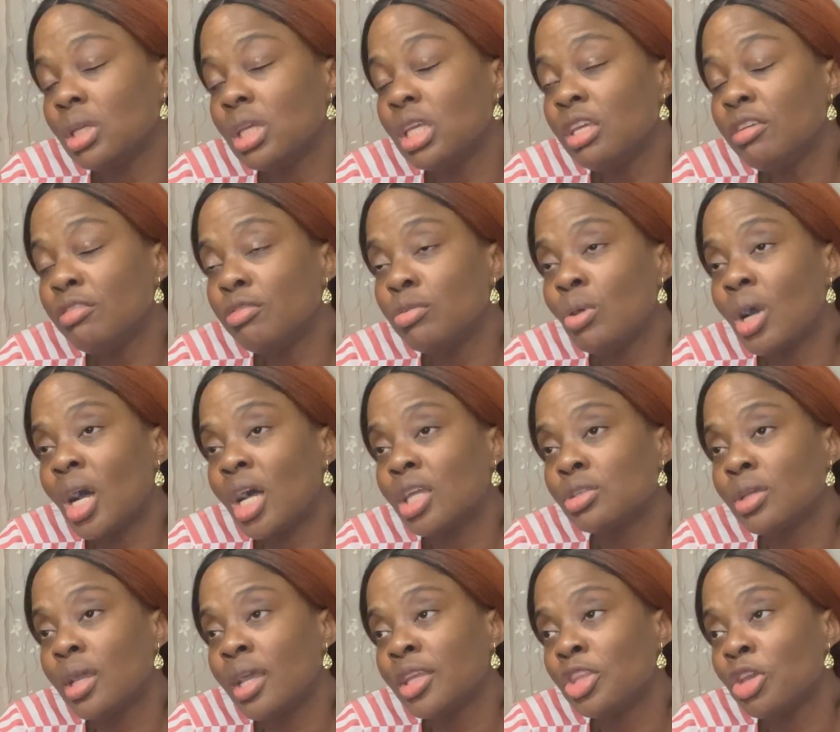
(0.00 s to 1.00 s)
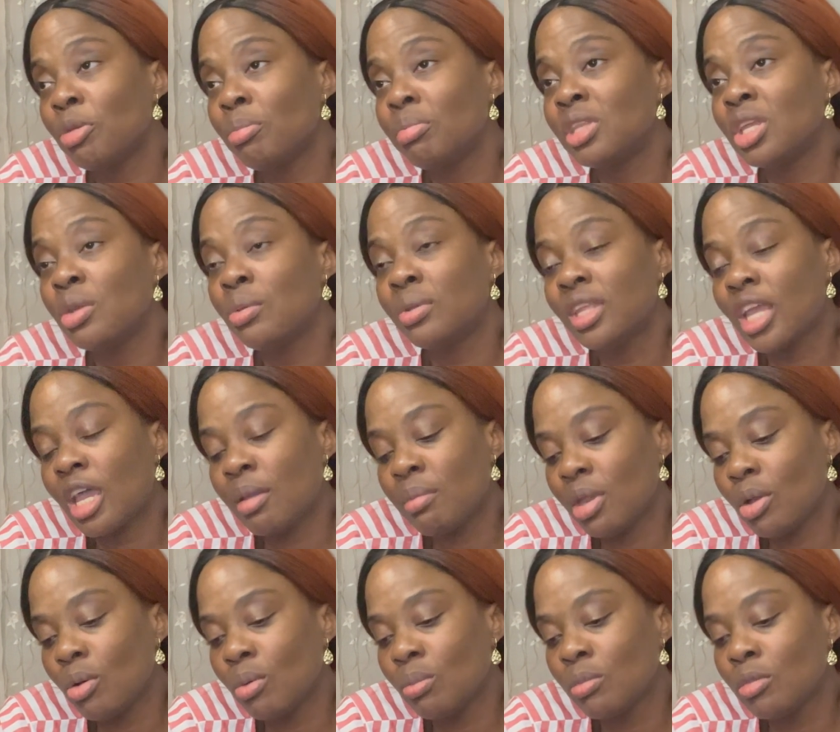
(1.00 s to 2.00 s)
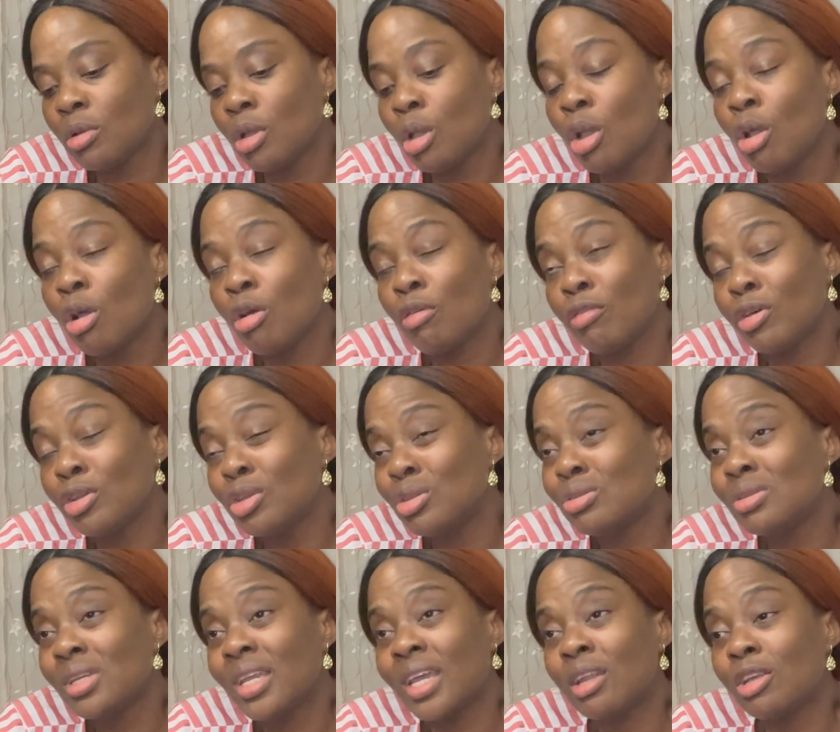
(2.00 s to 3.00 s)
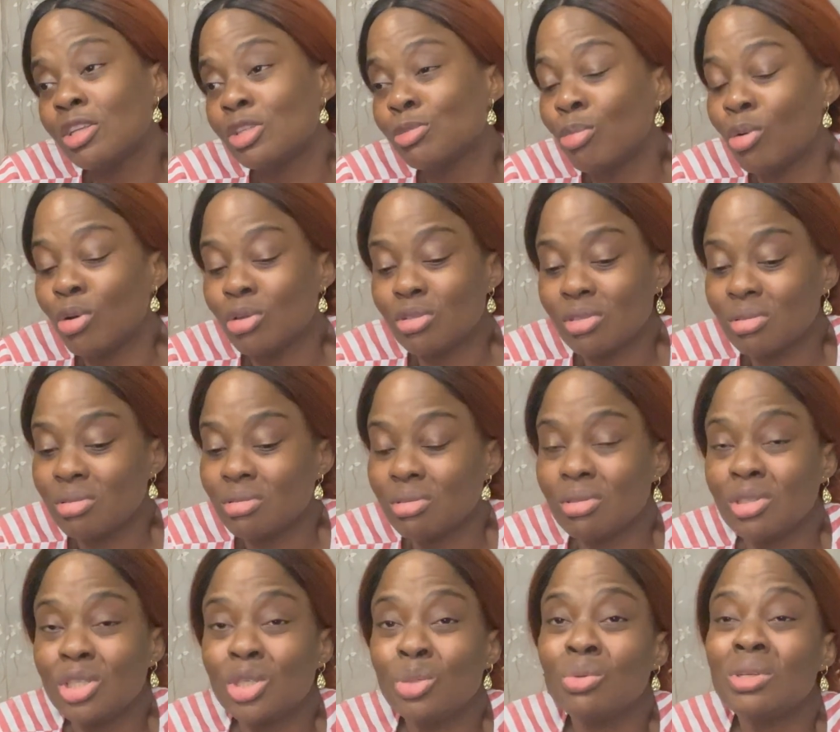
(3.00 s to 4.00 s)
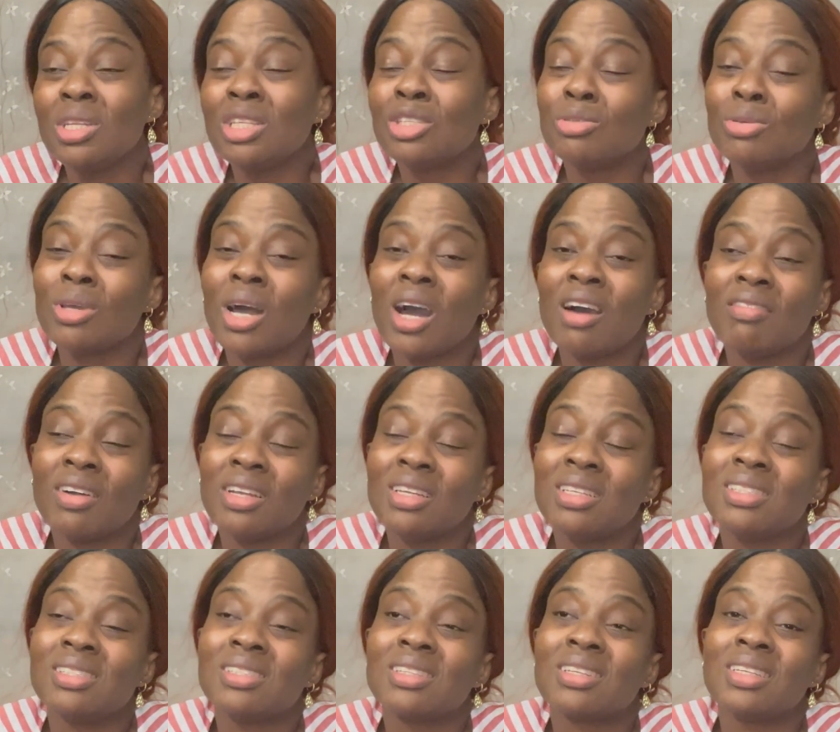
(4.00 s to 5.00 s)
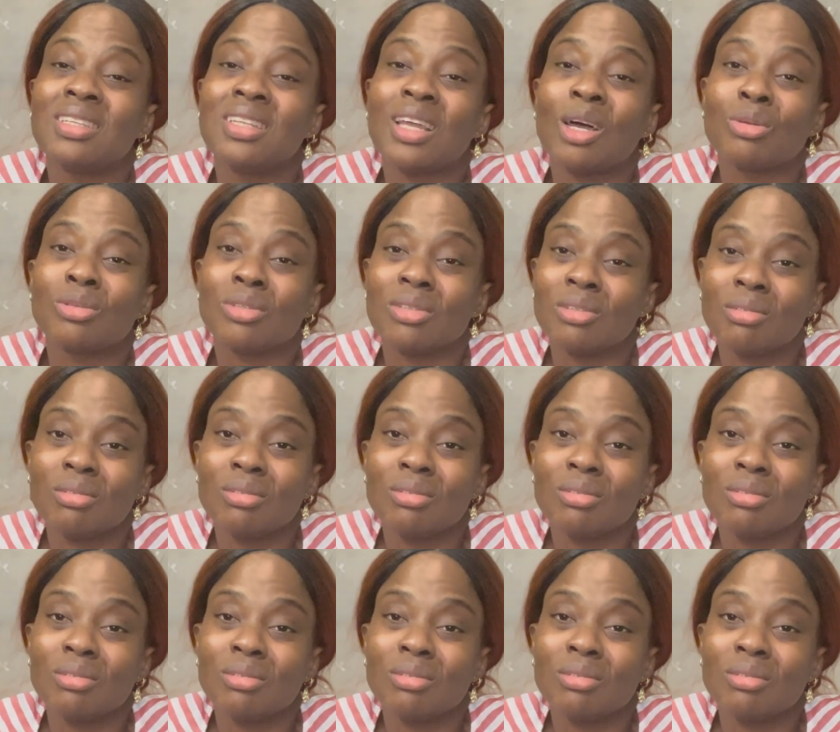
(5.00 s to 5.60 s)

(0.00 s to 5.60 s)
If you are to end up in a retirement home, for you to get a spot, you will need to have at least $3,000